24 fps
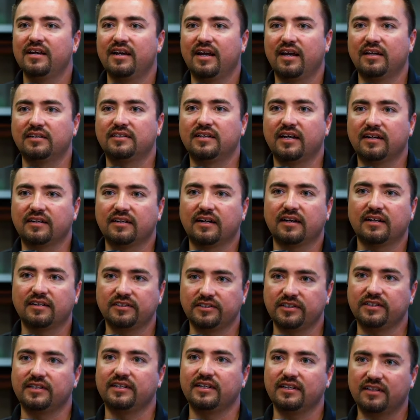and
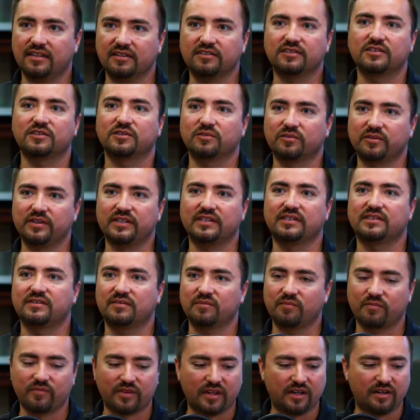technology to get those stories,
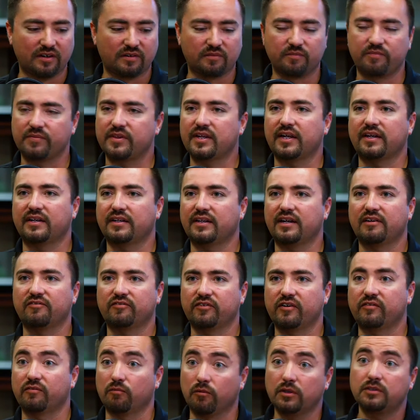you know, taken down
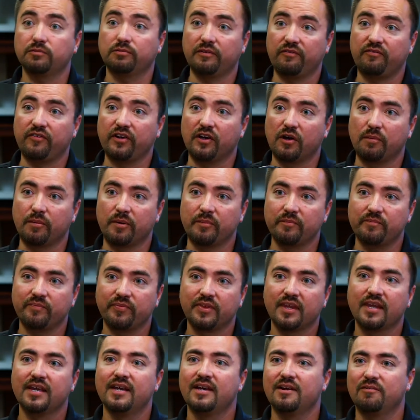forever. Once we film them,
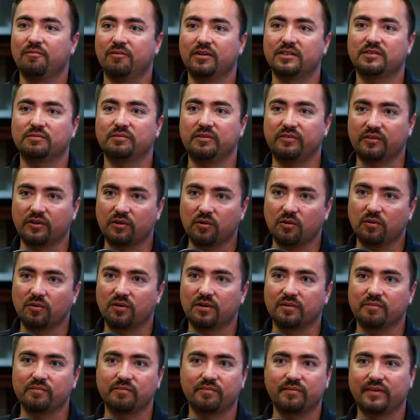once we record
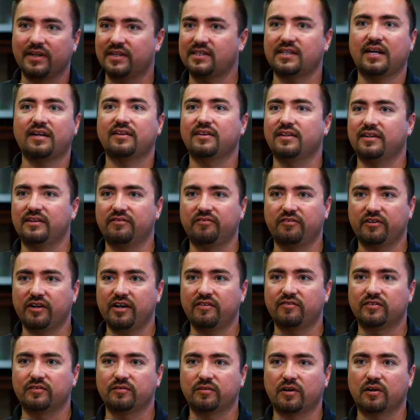them, it's out there
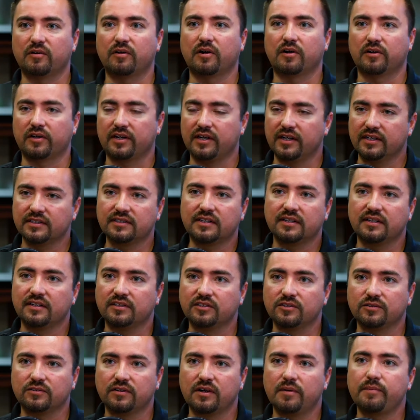forever. Our, right. our kids can
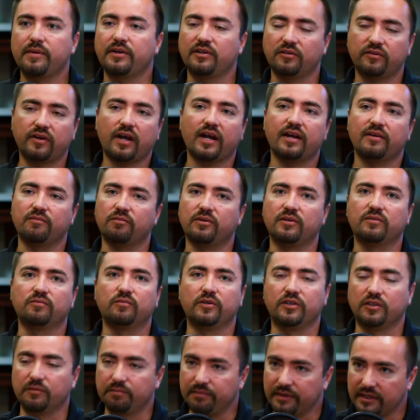enjoy them. And you're right. Exactly. When,
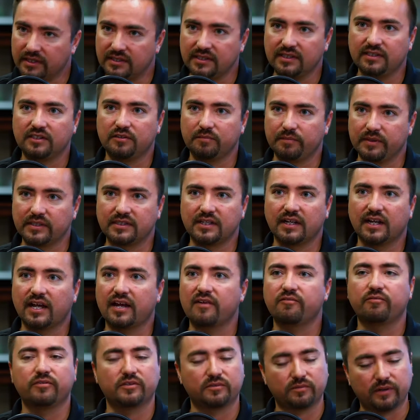when you're busy in your busy
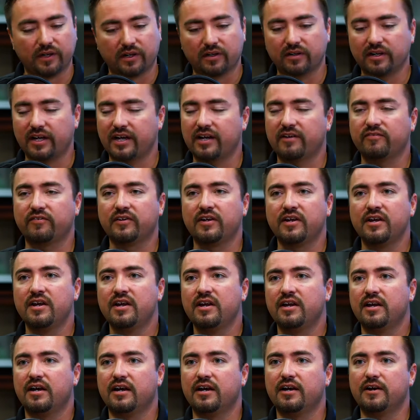life, which we all have,
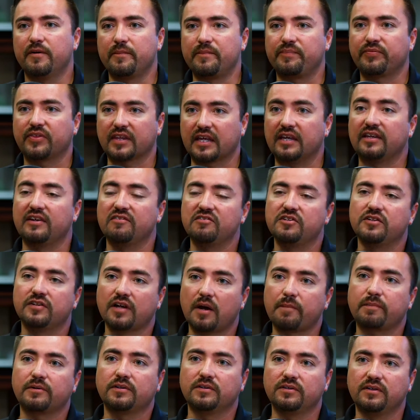um, it gives you an
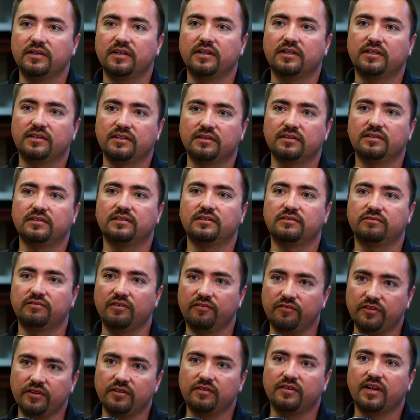opportunity to, to
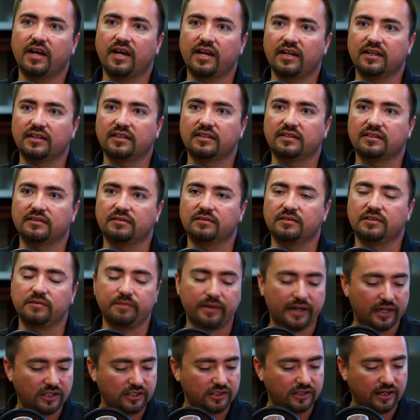review that and to, to
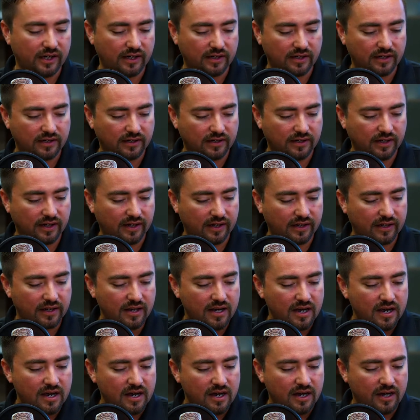be educated on that.
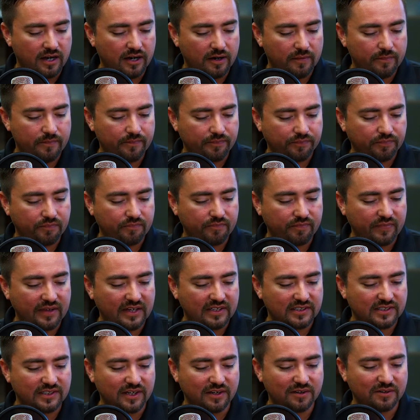Um,
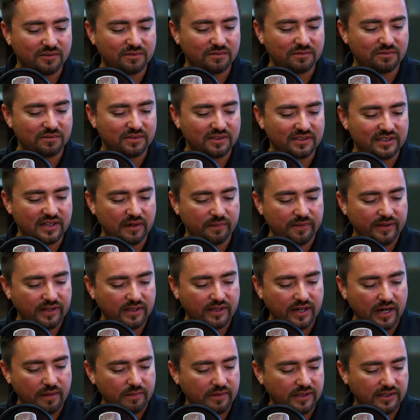so tell me the
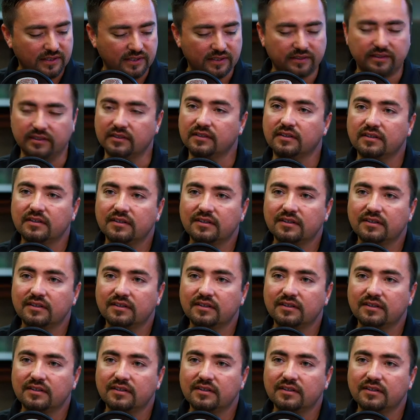name of the series